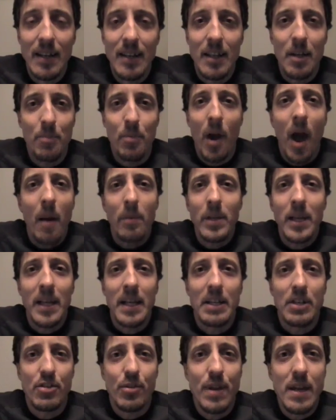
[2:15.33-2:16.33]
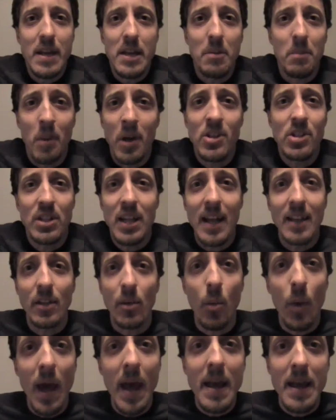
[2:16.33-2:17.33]
They're probably going to treat you much like
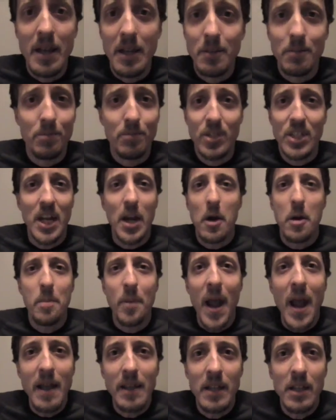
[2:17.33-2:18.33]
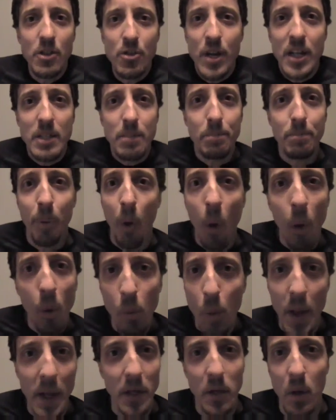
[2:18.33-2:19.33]
the way Sarah Palin treats
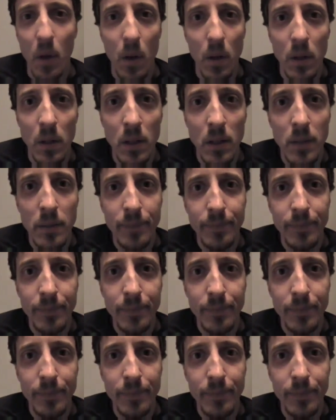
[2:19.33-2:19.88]
Bullwinkle.